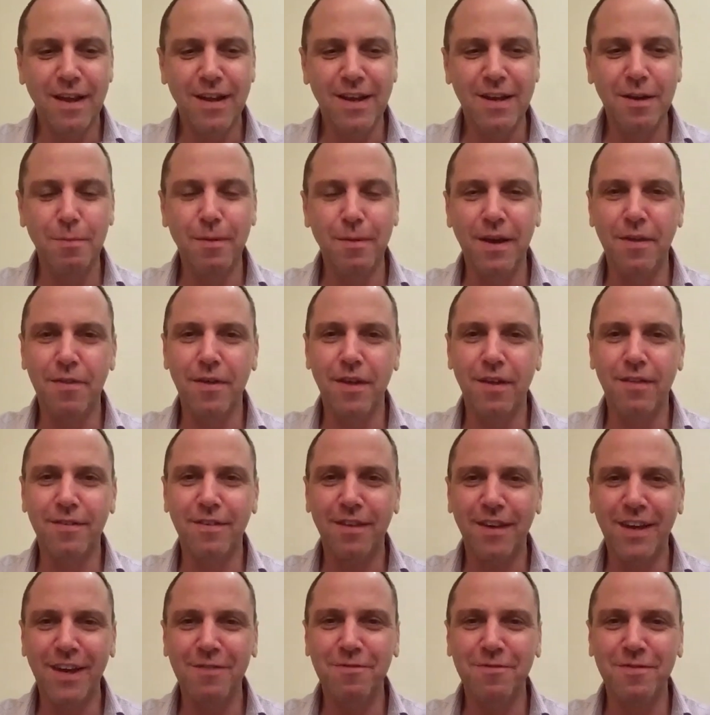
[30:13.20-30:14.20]
telling me
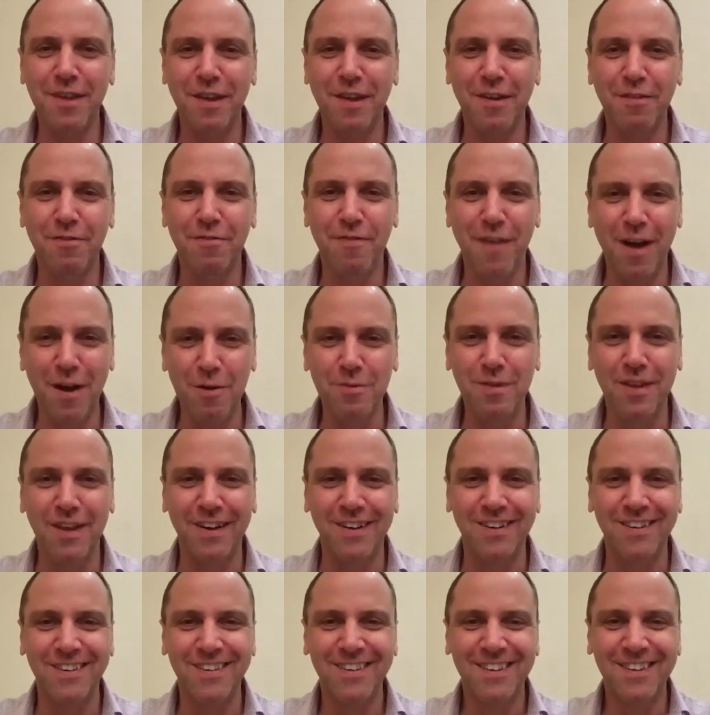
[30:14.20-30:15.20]
that if the
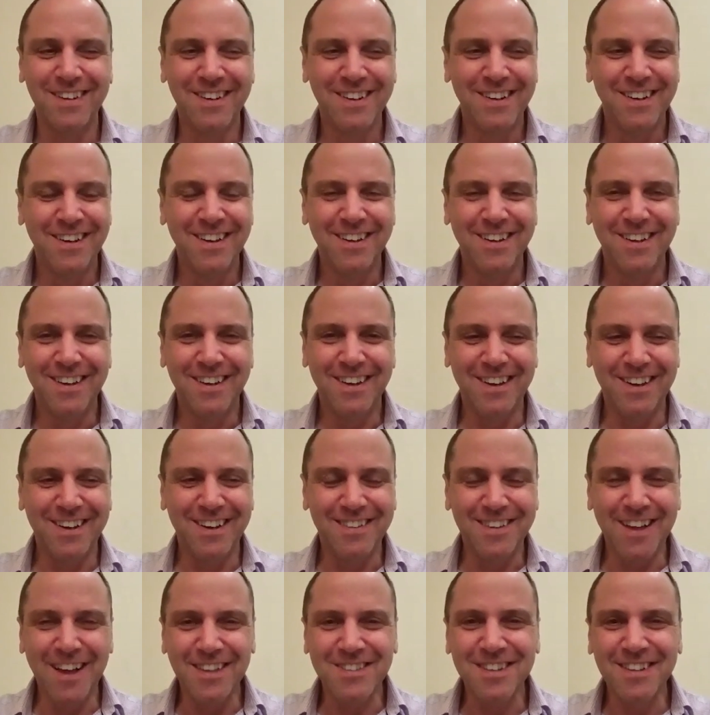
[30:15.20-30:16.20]
founder
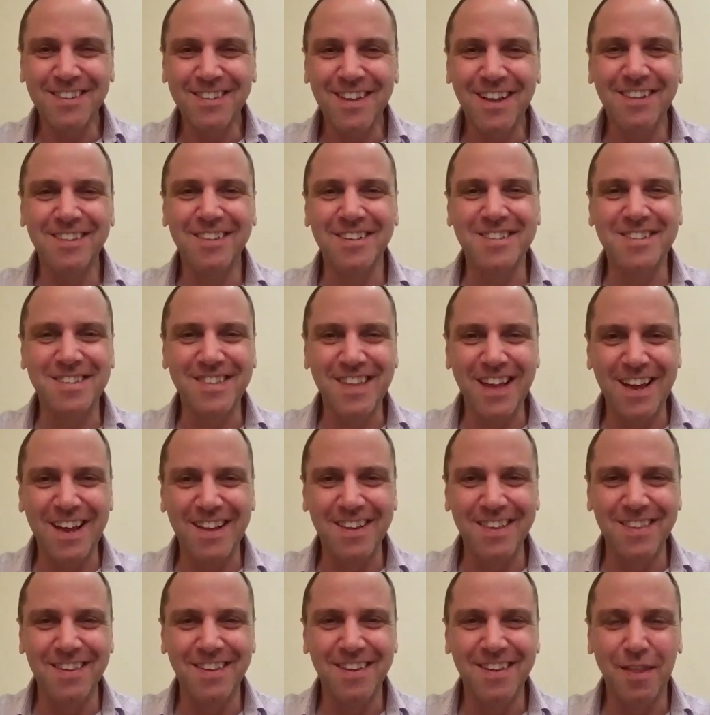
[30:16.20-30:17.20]
doesn't
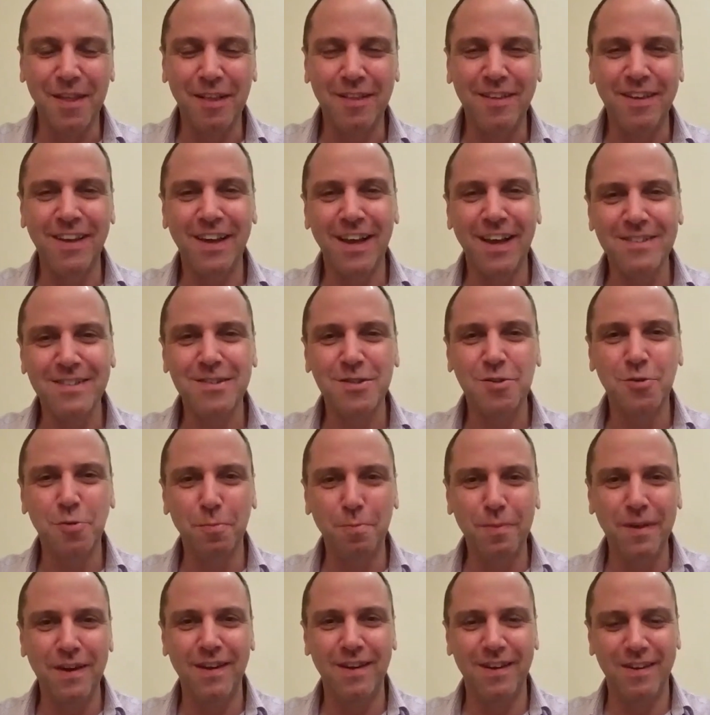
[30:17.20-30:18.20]
understand that he has
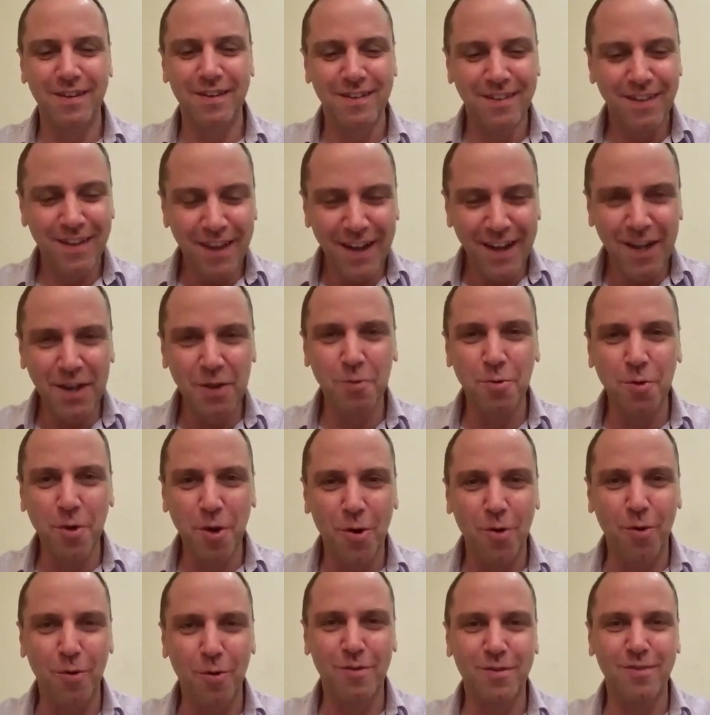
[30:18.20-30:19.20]
to be in New
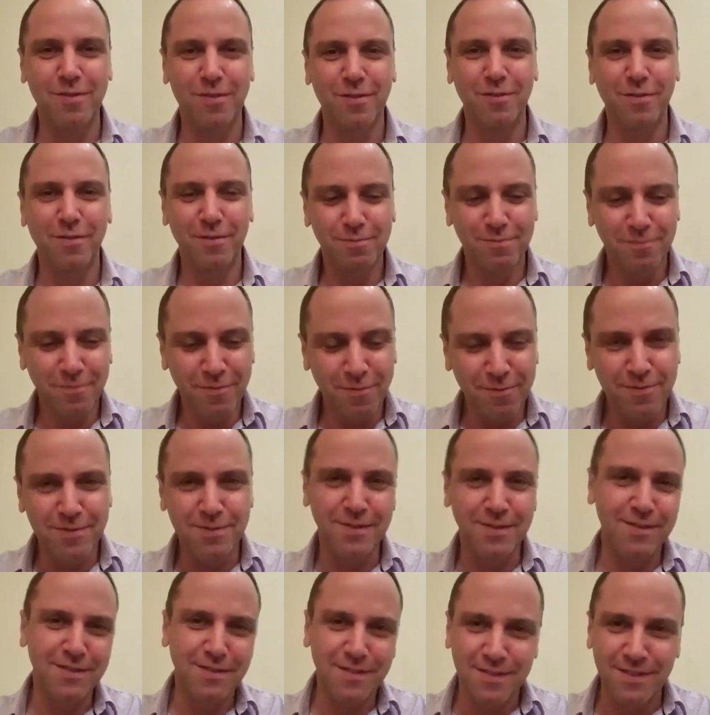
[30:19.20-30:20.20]
York
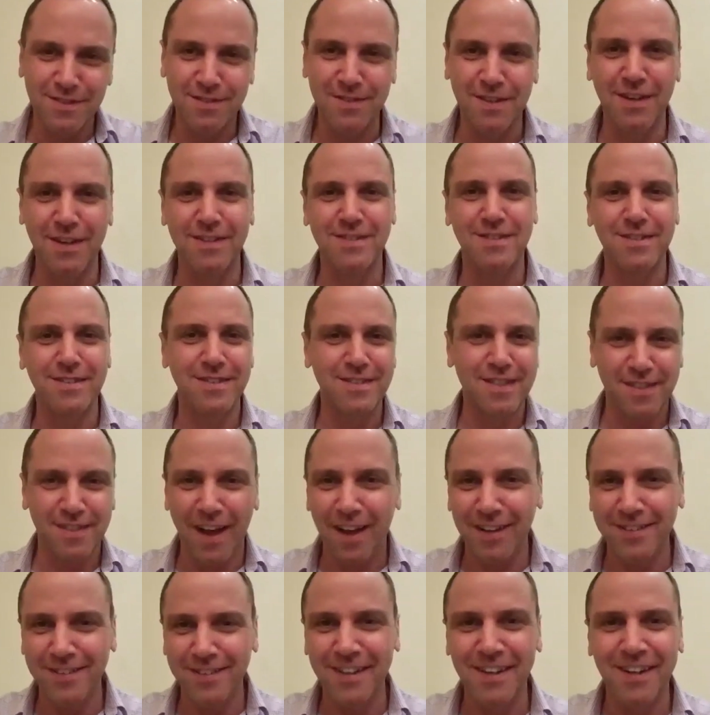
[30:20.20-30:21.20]

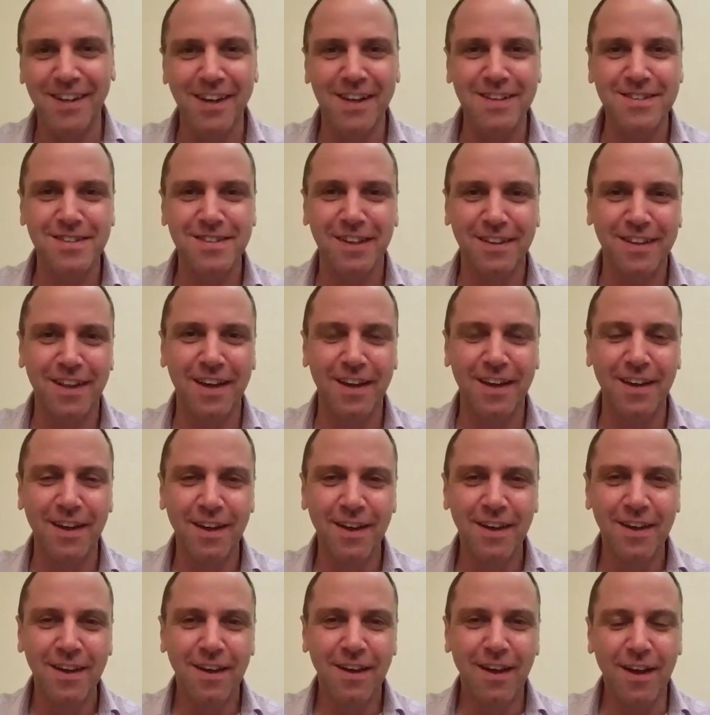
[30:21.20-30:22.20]
starting yesterday
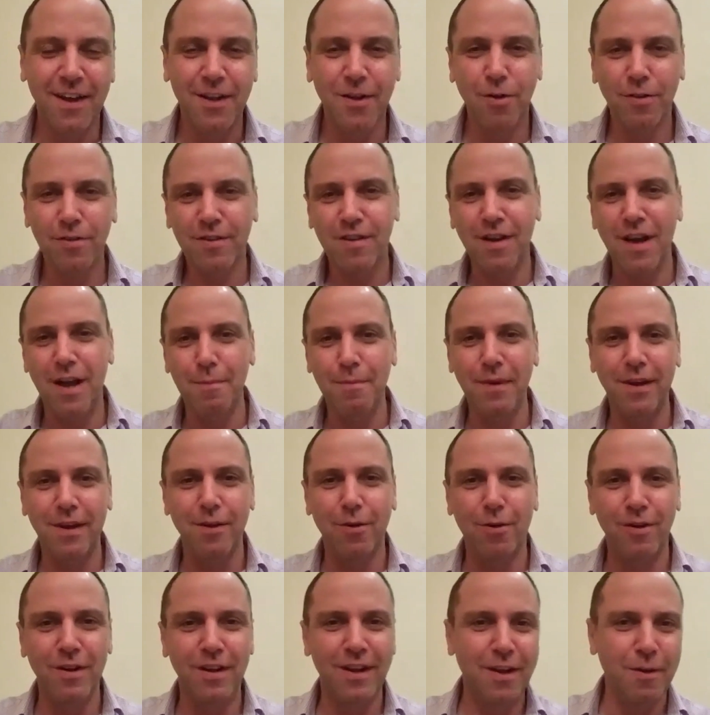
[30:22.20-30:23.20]
and not
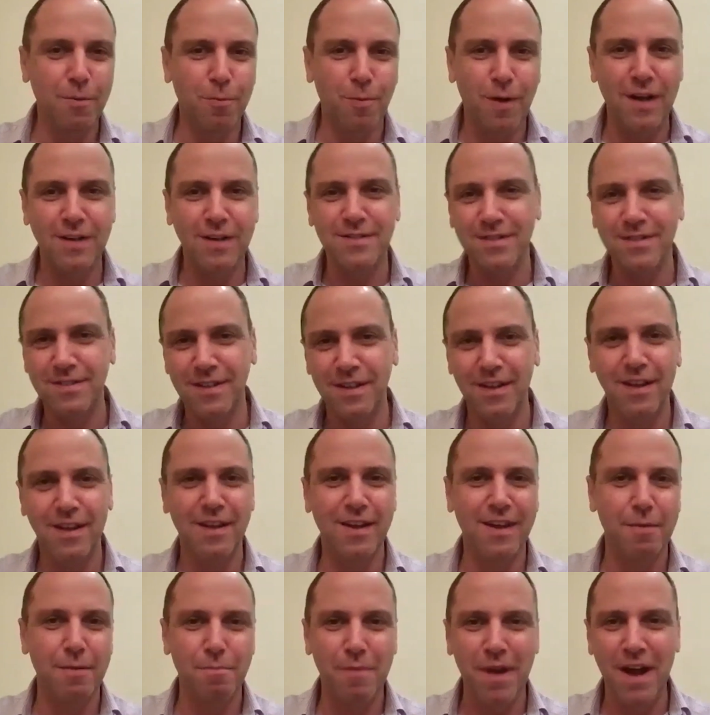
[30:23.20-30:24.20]
coming only once
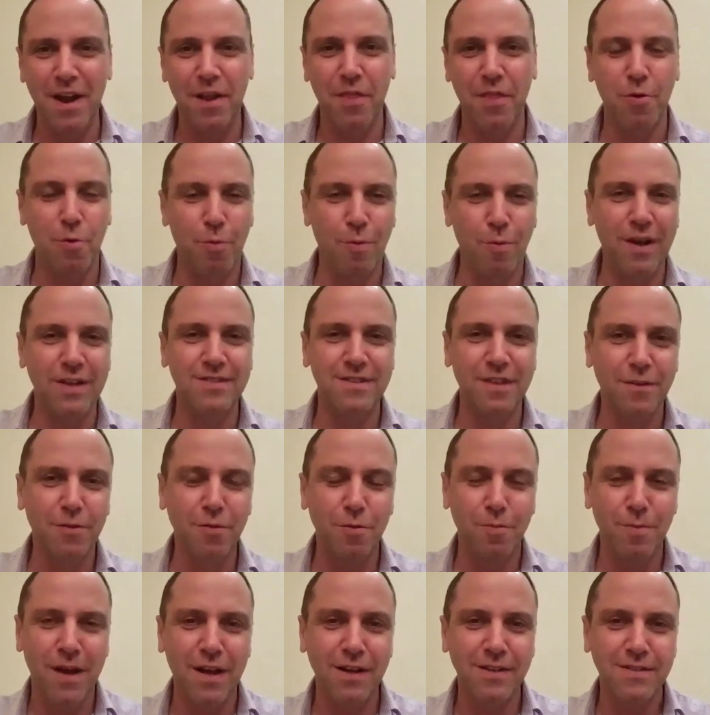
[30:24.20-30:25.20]
a month or once in
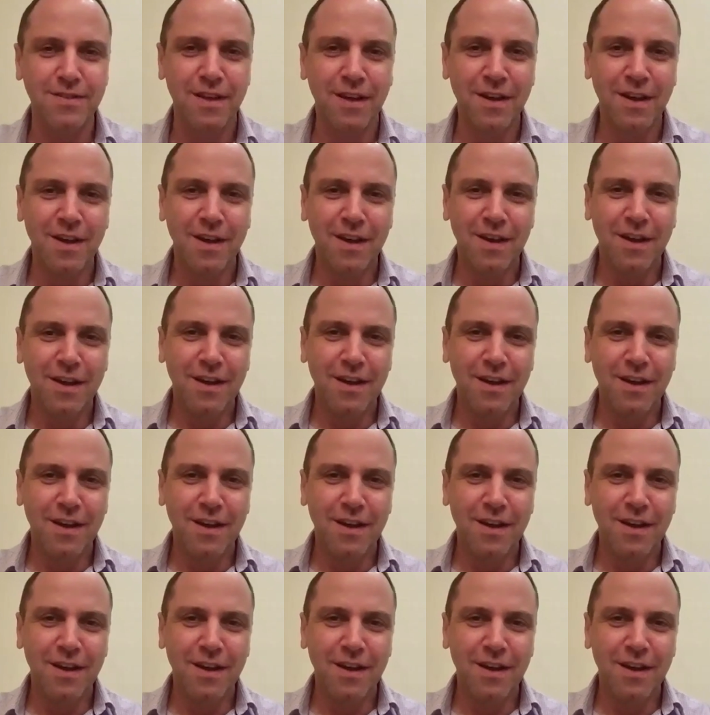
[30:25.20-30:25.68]
2 months,